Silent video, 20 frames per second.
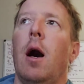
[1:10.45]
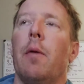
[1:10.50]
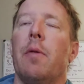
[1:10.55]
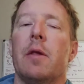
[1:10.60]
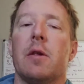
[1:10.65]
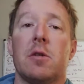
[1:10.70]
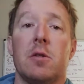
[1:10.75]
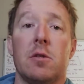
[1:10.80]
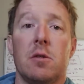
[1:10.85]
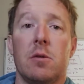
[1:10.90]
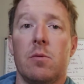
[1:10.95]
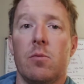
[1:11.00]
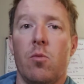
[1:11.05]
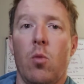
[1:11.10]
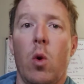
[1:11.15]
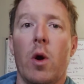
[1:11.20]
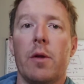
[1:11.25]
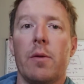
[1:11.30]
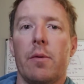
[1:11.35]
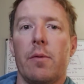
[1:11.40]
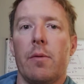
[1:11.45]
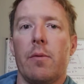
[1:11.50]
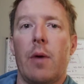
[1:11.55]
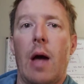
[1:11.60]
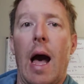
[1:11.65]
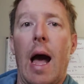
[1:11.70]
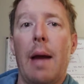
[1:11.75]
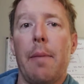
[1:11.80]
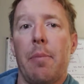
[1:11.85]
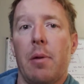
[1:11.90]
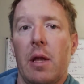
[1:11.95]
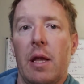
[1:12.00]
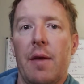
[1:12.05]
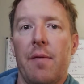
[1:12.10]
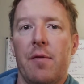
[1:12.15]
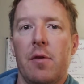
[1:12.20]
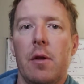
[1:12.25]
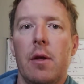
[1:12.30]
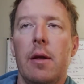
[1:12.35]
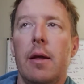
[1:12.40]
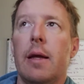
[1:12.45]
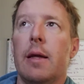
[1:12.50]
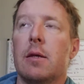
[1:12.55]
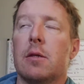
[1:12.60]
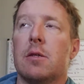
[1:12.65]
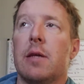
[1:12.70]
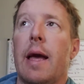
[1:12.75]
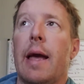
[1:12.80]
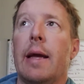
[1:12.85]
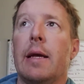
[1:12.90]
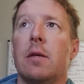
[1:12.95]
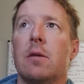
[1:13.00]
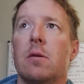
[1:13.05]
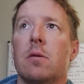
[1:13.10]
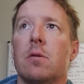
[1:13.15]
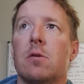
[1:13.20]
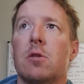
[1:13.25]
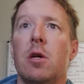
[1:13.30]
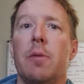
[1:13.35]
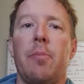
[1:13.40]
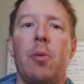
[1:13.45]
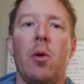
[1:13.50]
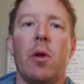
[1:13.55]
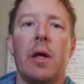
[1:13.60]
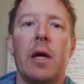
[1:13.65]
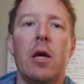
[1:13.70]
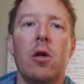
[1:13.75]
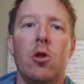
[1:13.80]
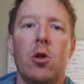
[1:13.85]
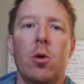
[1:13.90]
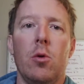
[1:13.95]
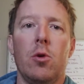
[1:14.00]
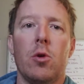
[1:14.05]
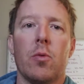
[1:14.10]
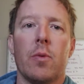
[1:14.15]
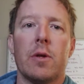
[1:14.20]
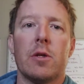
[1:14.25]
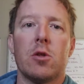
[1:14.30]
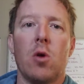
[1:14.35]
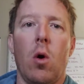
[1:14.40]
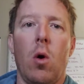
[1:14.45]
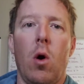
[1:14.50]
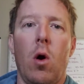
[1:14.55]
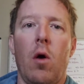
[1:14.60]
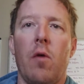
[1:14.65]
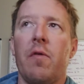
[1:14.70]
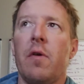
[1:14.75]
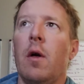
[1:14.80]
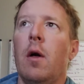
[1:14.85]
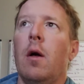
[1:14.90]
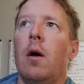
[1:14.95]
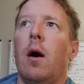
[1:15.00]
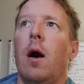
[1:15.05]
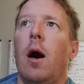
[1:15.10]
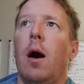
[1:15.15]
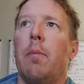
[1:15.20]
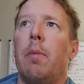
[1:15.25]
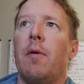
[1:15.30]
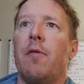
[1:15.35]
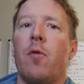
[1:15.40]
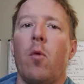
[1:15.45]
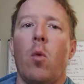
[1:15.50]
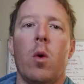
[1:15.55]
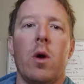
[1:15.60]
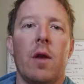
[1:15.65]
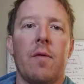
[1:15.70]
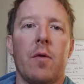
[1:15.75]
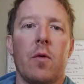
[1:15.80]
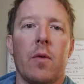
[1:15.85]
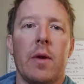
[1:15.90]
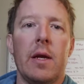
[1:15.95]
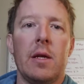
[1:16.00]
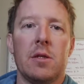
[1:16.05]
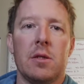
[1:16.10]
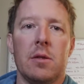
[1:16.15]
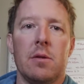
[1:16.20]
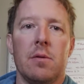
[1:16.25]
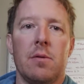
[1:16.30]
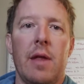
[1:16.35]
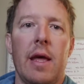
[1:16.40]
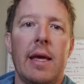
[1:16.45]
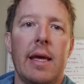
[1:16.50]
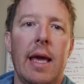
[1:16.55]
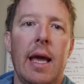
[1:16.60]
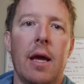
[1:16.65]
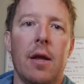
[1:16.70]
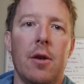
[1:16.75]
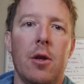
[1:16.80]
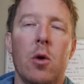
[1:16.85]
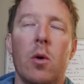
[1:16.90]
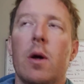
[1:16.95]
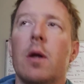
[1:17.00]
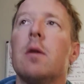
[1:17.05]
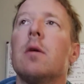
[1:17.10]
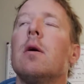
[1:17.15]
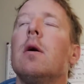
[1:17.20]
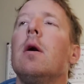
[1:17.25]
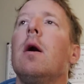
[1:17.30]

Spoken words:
This is what I believe is a simple issue to resolve, but for whatever reason, they can't do it.